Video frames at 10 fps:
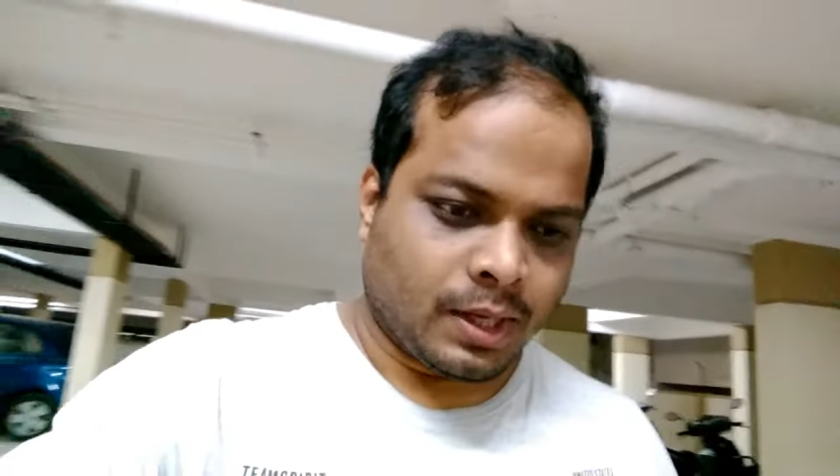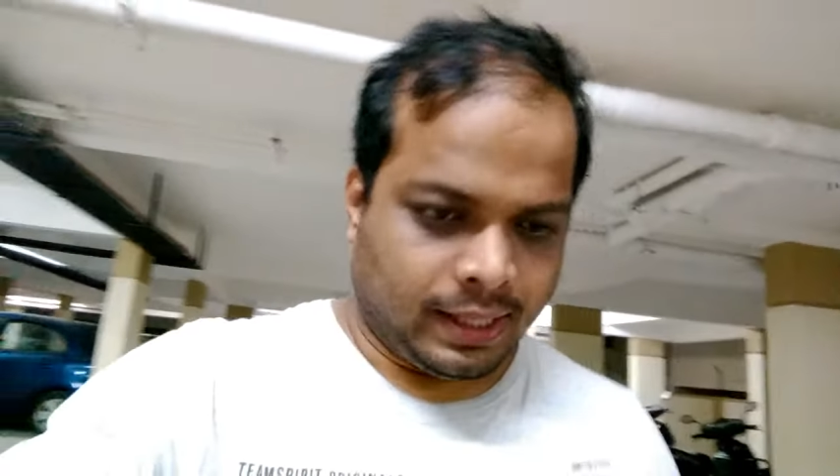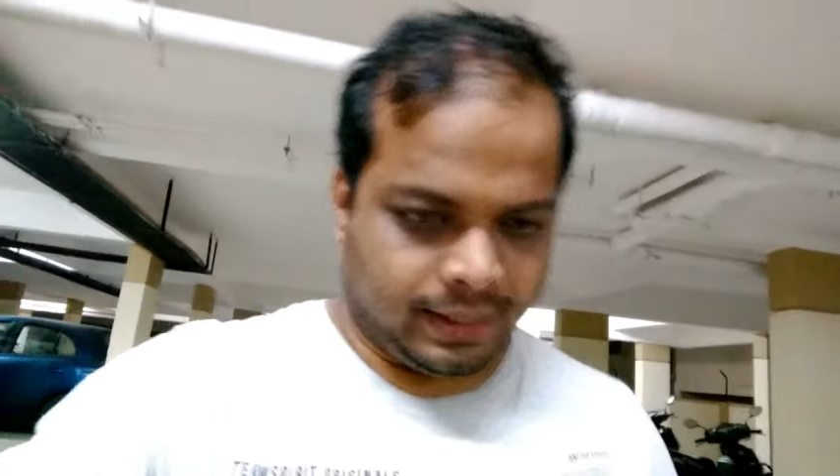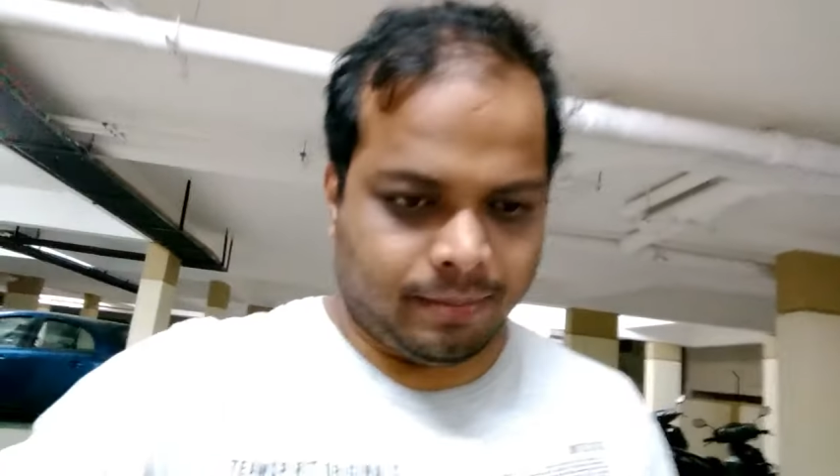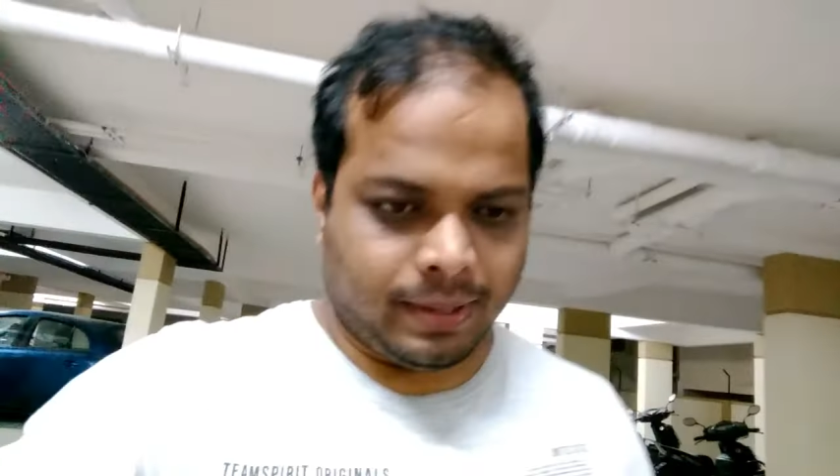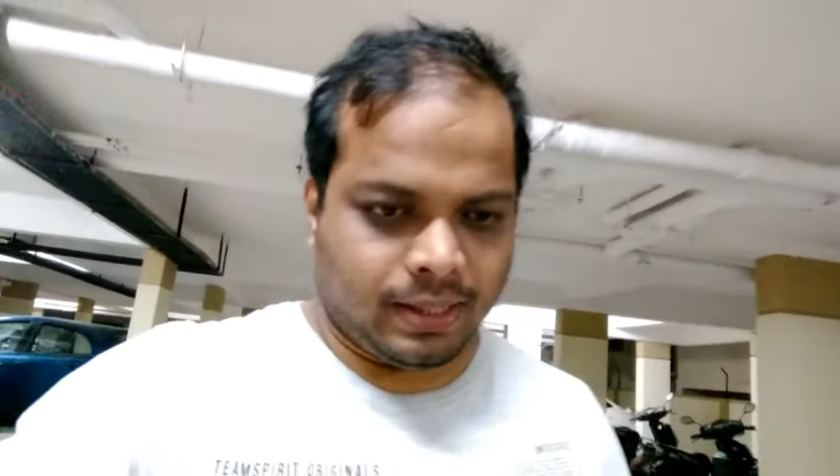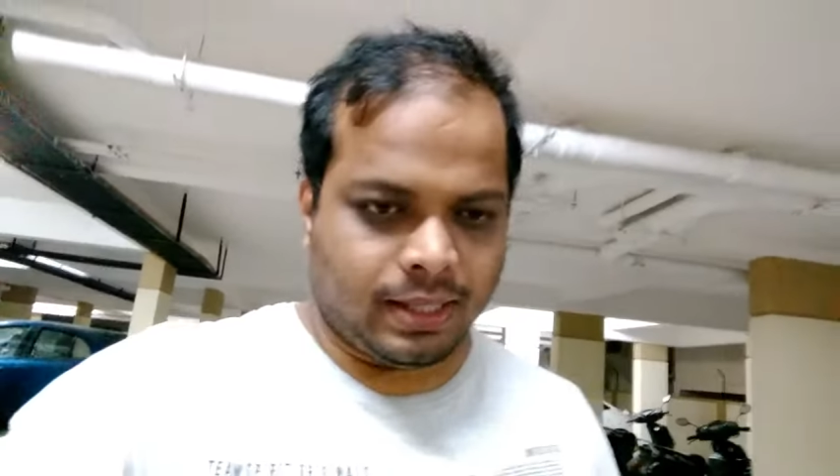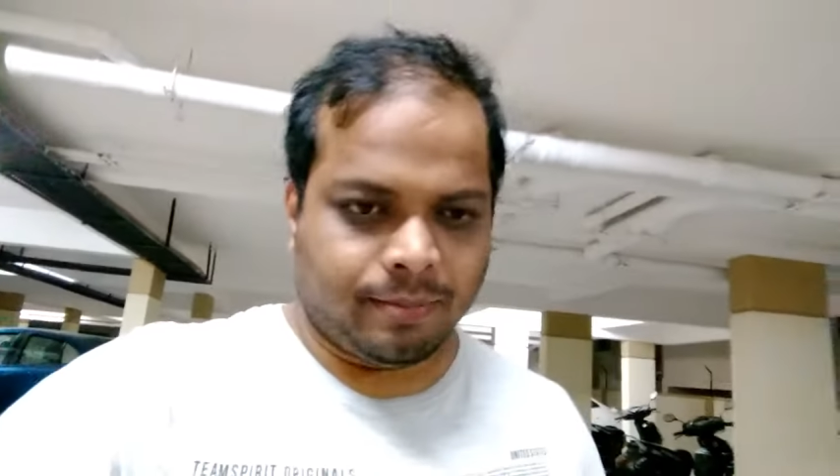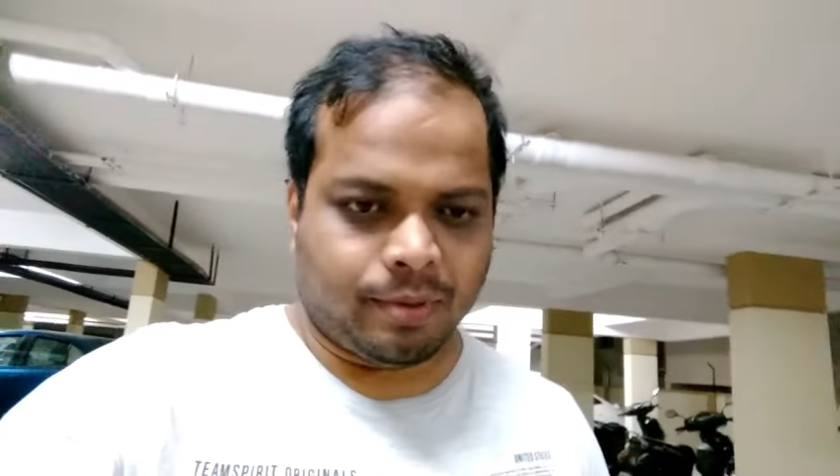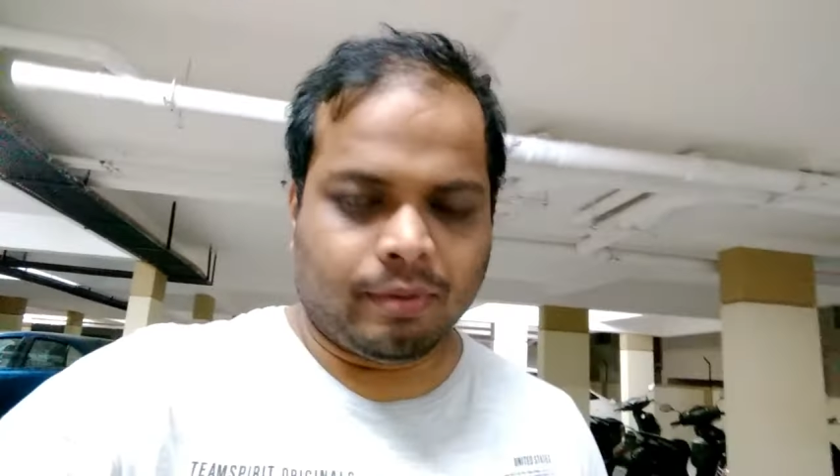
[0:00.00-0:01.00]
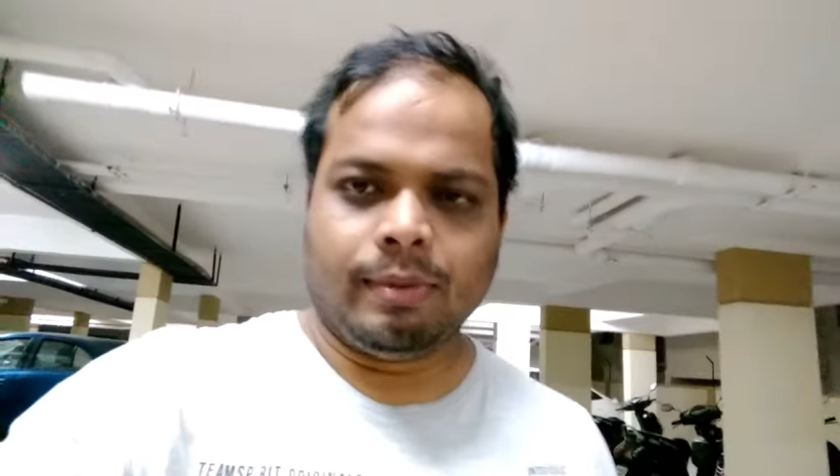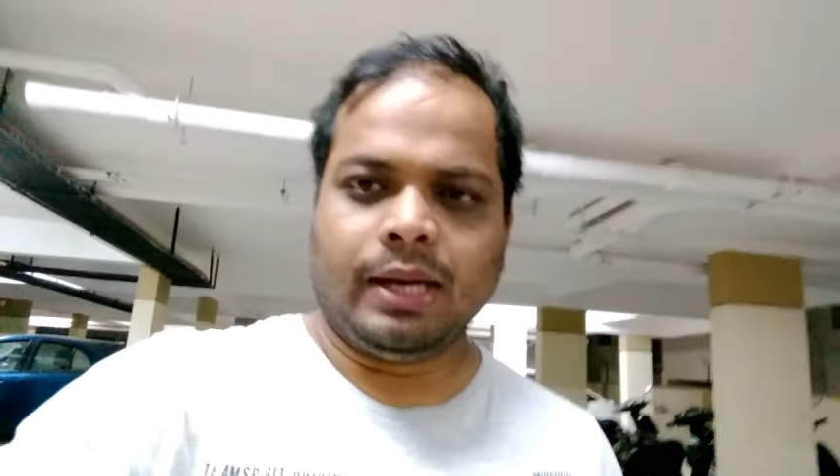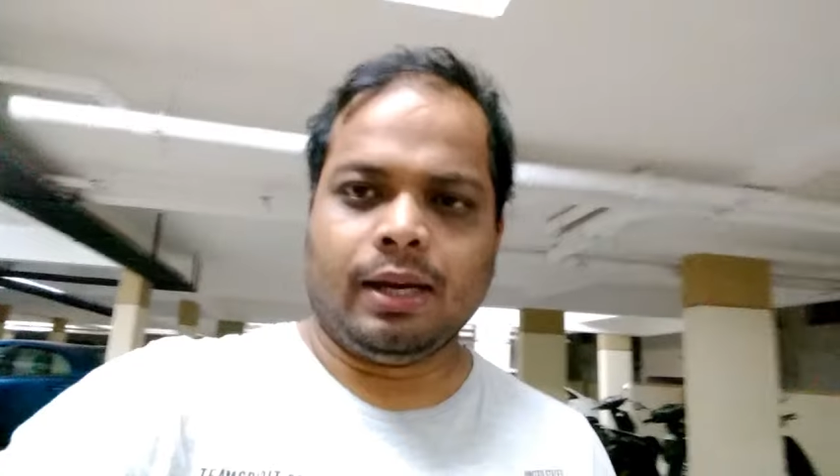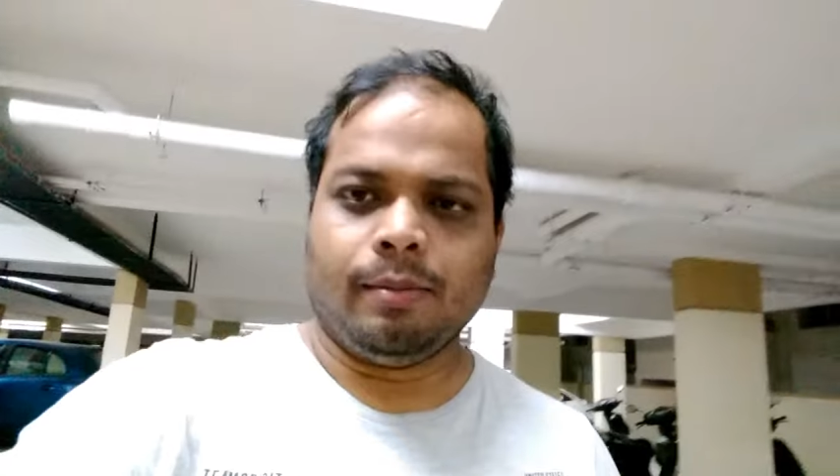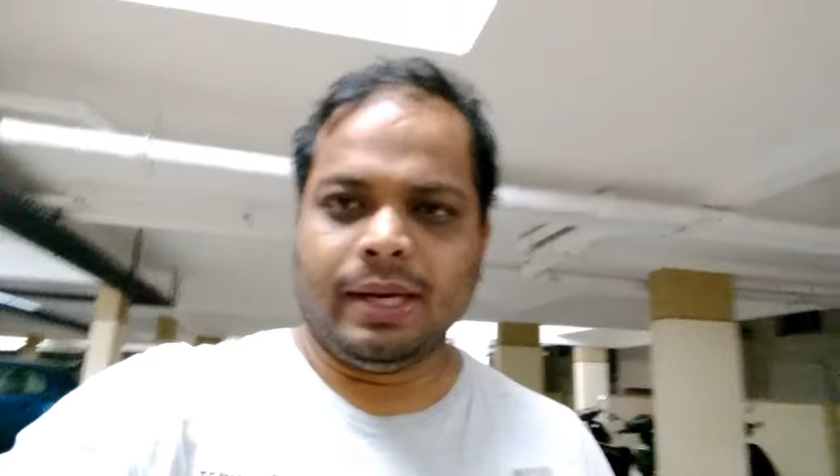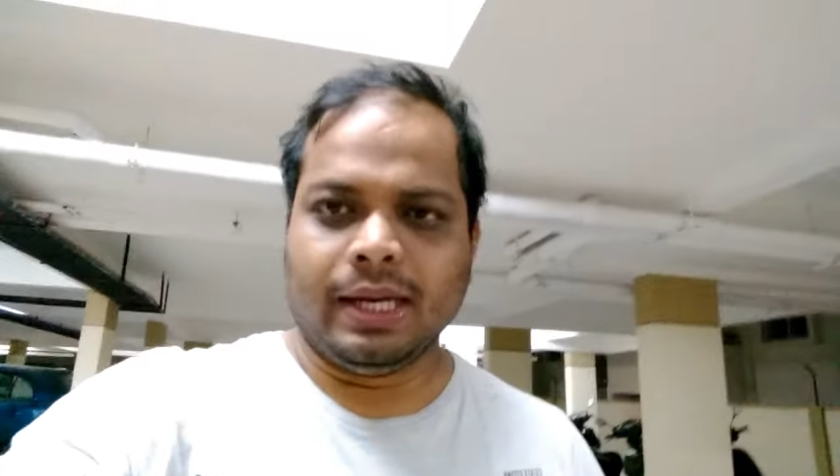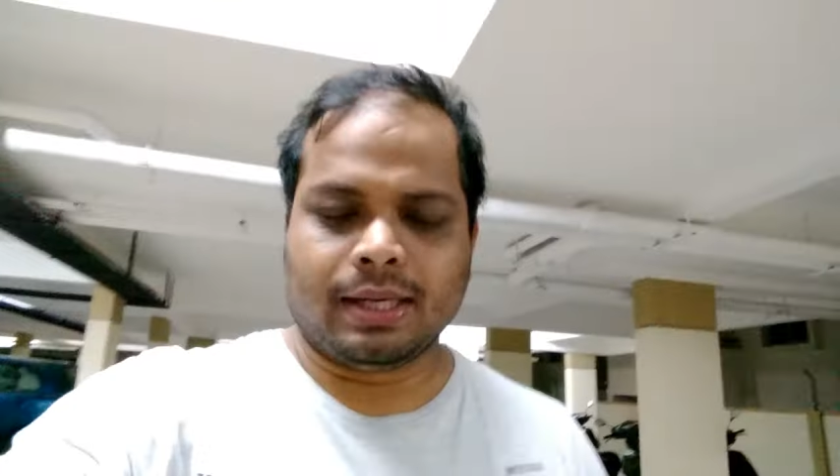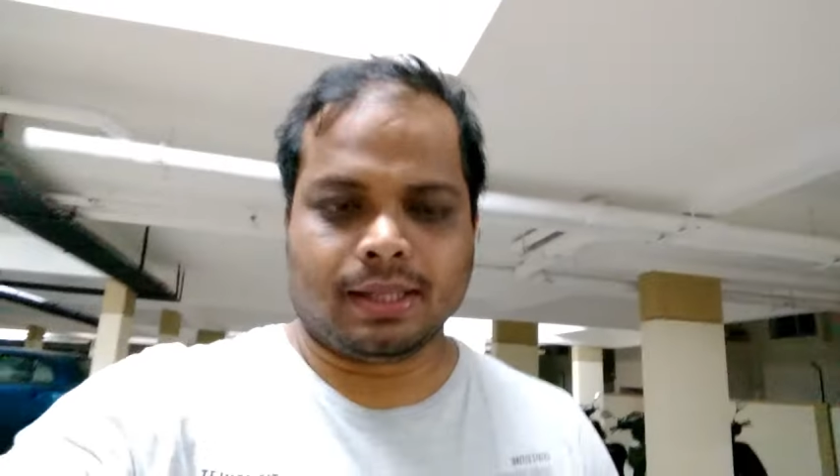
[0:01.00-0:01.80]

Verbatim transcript: Hyderabad, then probably I'll meet